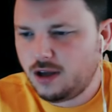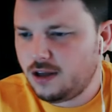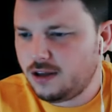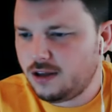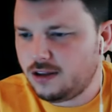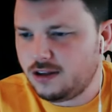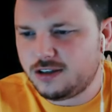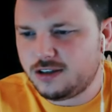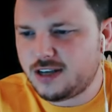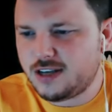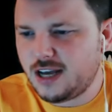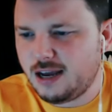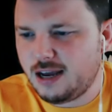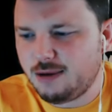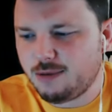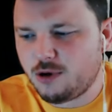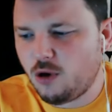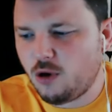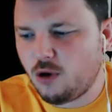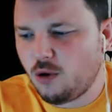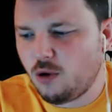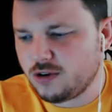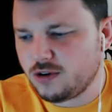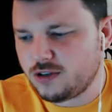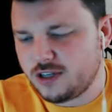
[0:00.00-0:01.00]
the same
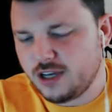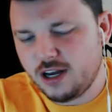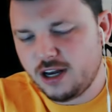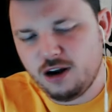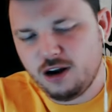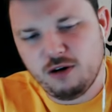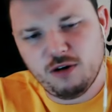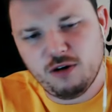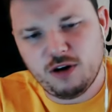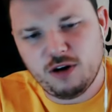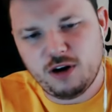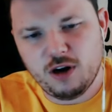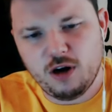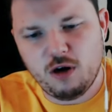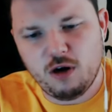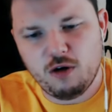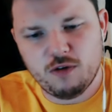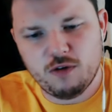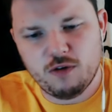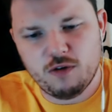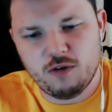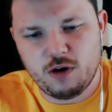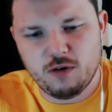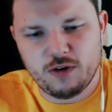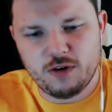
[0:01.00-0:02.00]
core set over and
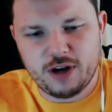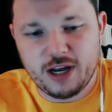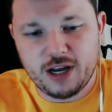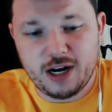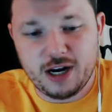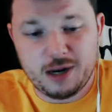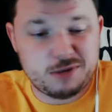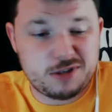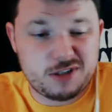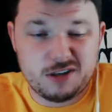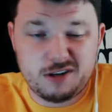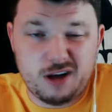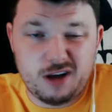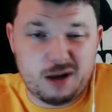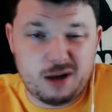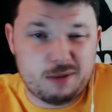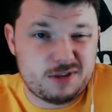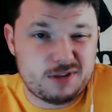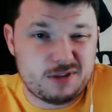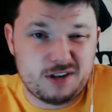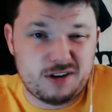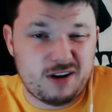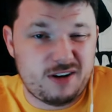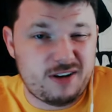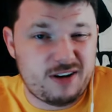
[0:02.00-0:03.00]
over again. I'm
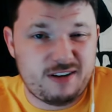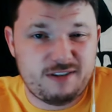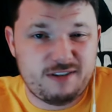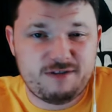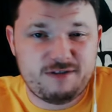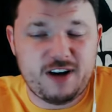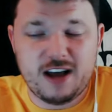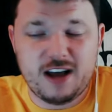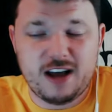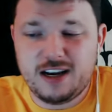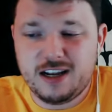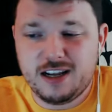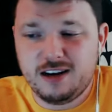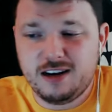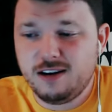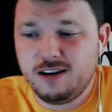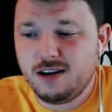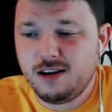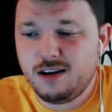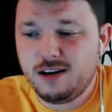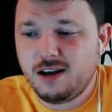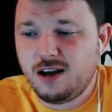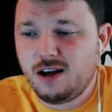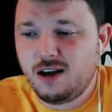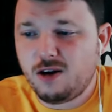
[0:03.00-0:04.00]
still finding
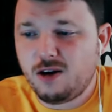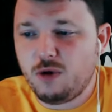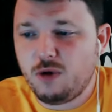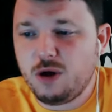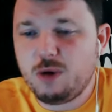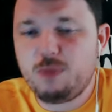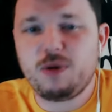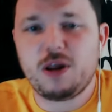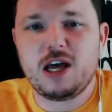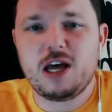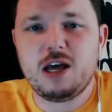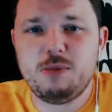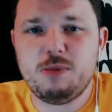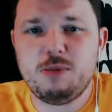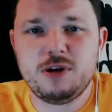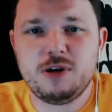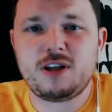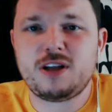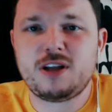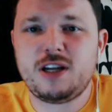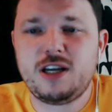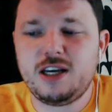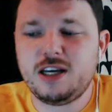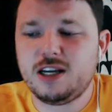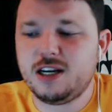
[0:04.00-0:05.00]

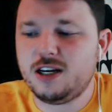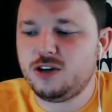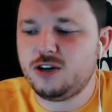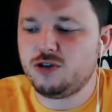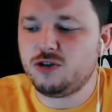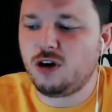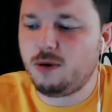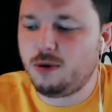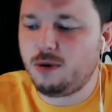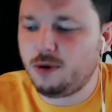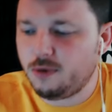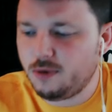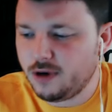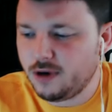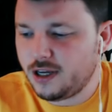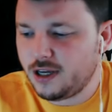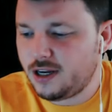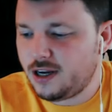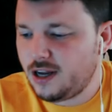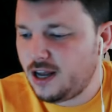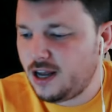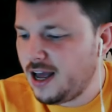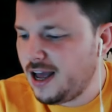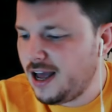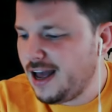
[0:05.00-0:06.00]
replayability and enjoyment with it.
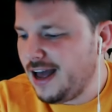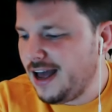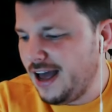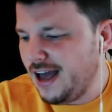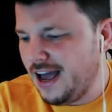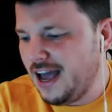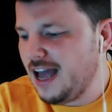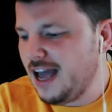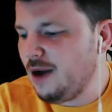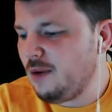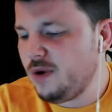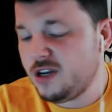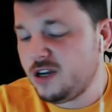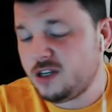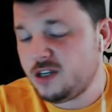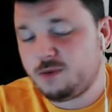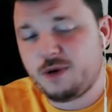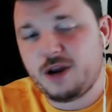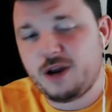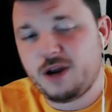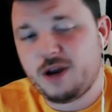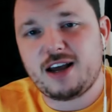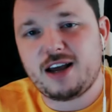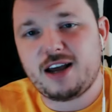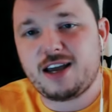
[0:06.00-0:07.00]
And we just put
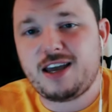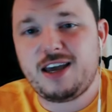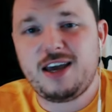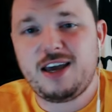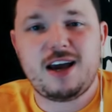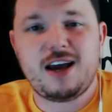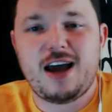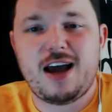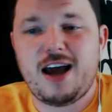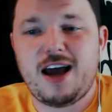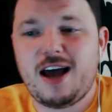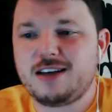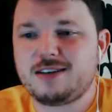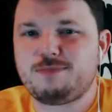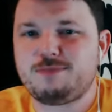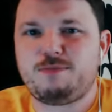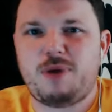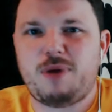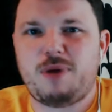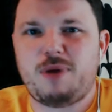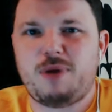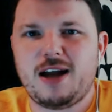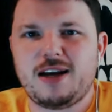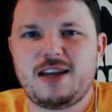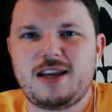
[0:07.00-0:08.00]
out a kick-ass
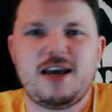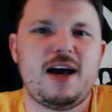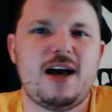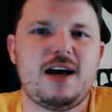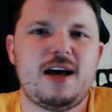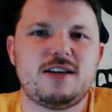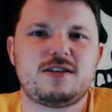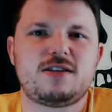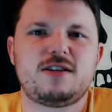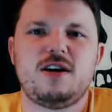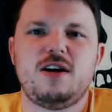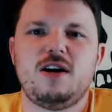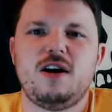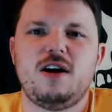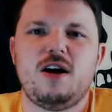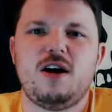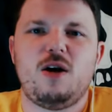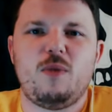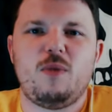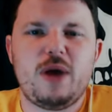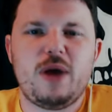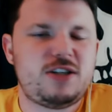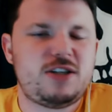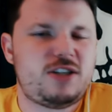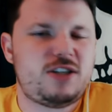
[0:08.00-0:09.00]
podcast.
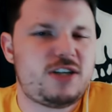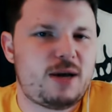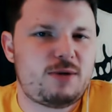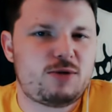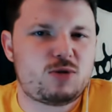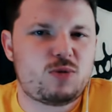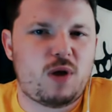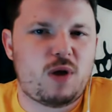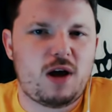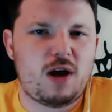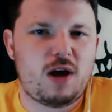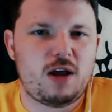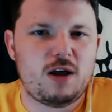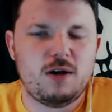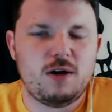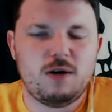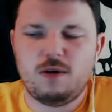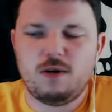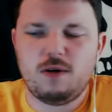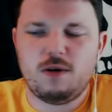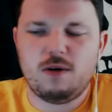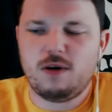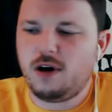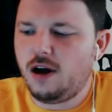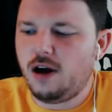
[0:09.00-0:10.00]
We had James
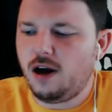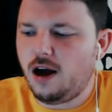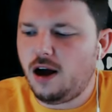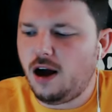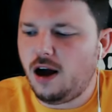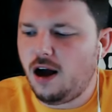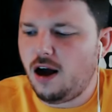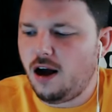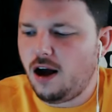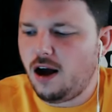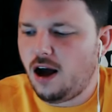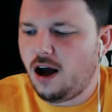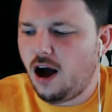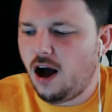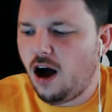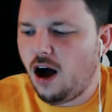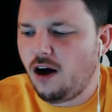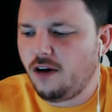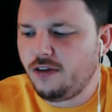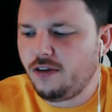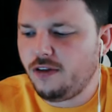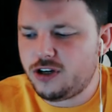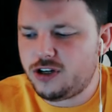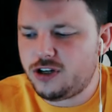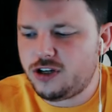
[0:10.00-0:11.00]
Swallow
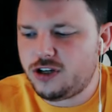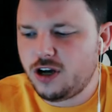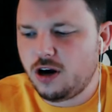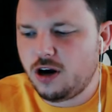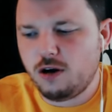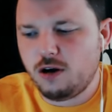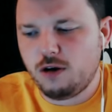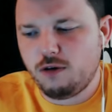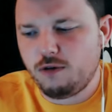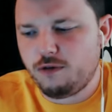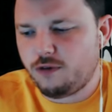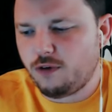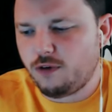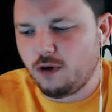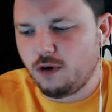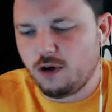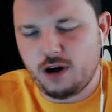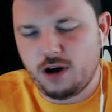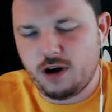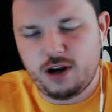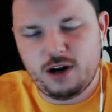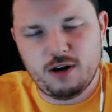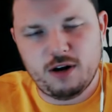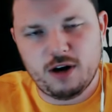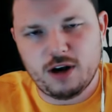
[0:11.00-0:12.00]
on the show for
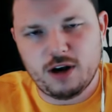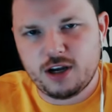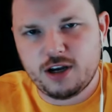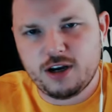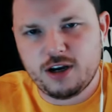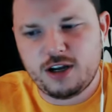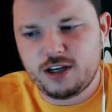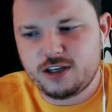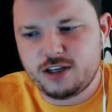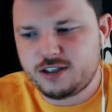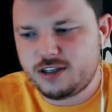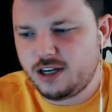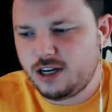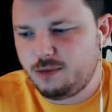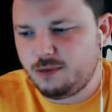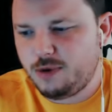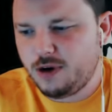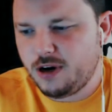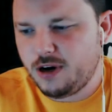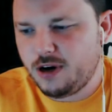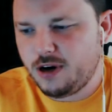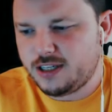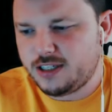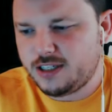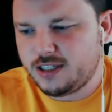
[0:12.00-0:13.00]
a good extended
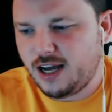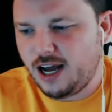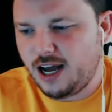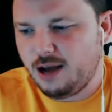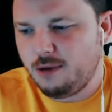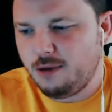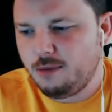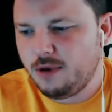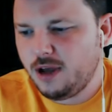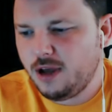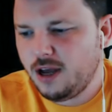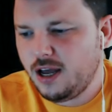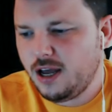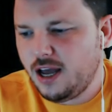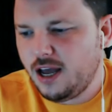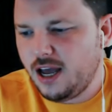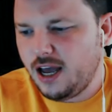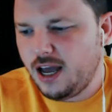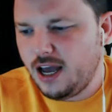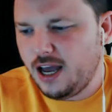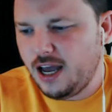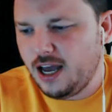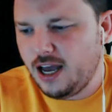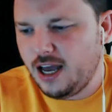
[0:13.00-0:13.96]
period of time. And